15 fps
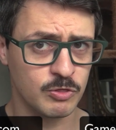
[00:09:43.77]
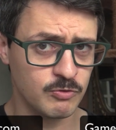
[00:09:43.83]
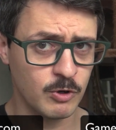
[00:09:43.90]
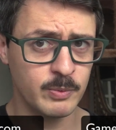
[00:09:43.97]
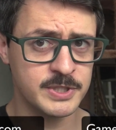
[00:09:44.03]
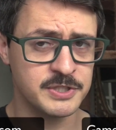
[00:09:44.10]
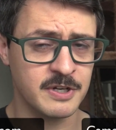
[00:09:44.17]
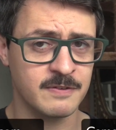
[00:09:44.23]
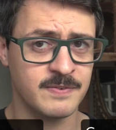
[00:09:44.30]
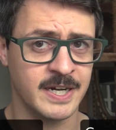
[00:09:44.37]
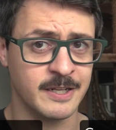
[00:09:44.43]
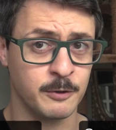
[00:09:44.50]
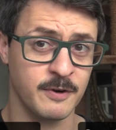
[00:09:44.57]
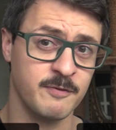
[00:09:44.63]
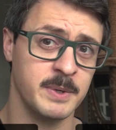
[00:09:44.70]
through which you can
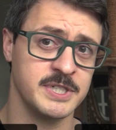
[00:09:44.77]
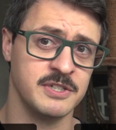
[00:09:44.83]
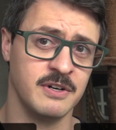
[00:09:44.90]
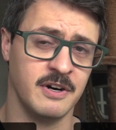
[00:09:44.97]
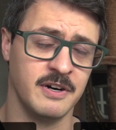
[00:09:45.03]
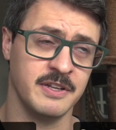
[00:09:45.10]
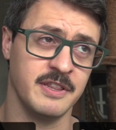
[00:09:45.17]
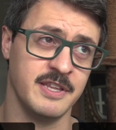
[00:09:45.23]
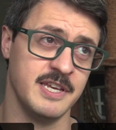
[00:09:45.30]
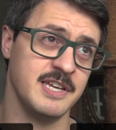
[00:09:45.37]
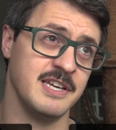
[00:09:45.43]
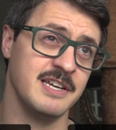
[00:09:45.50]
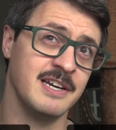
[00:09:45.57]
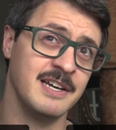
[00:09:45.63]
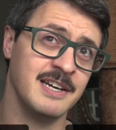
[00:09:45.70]
find either information on
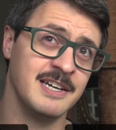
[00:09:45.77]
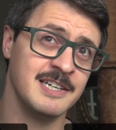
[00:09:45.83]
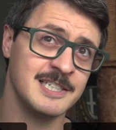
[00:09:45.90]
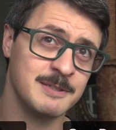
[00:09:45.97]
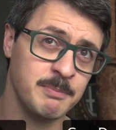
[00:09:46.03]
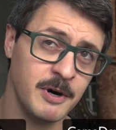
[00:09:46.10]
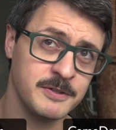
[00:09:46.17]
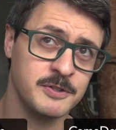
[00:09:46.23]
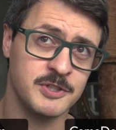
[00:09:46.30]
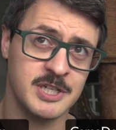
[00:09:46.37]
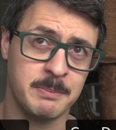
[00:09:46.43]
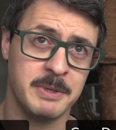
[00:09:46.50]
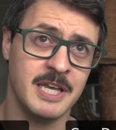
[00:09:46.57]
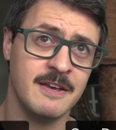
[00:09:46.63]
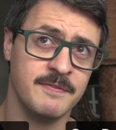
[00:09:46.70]
the
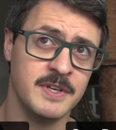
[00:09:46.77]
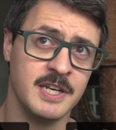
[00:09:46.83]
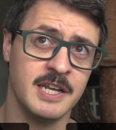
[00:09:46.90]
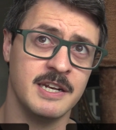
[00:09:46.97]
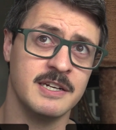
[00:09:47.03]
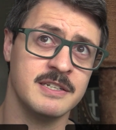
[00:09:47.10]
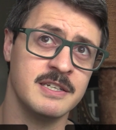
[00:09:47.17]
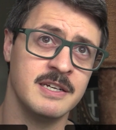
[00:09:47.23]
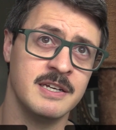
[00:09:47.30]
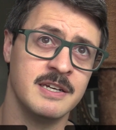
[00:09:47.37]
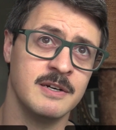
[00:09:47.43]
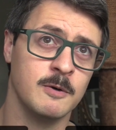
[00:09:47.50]
sponsorship if you need it,